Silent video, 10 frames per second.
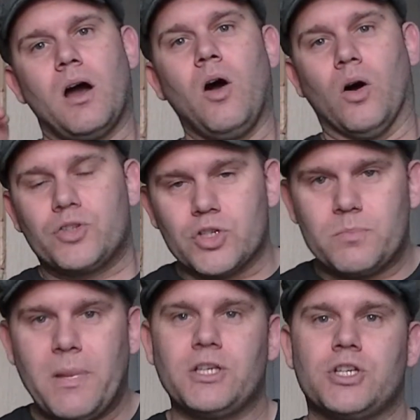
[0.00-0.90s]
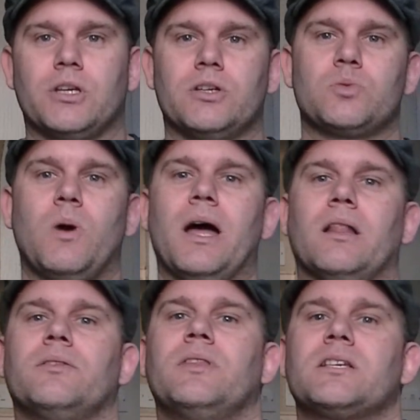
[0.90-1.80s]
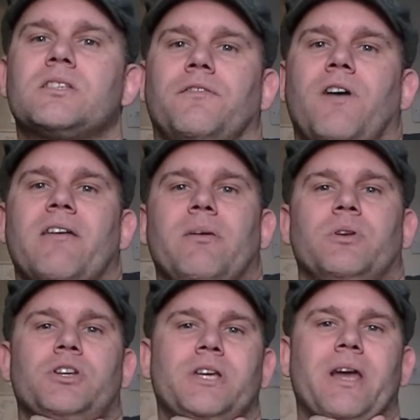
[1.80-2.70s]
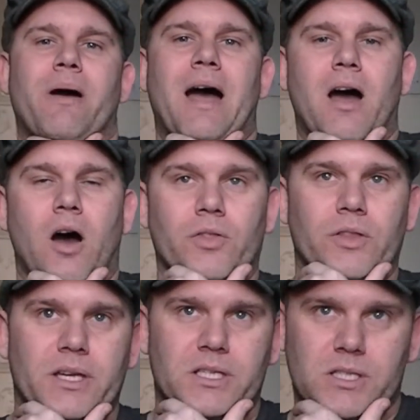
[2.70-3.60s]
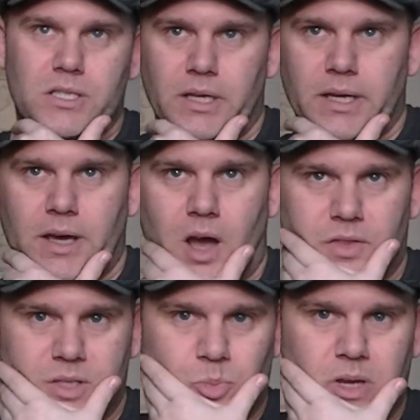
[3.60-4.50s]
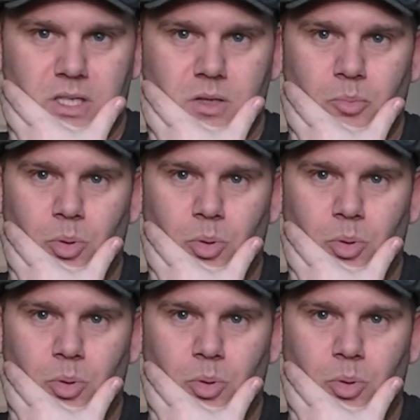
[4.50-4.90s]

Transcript: Oh, just mention as well, that's the 5 I'm going to shout out on this piece.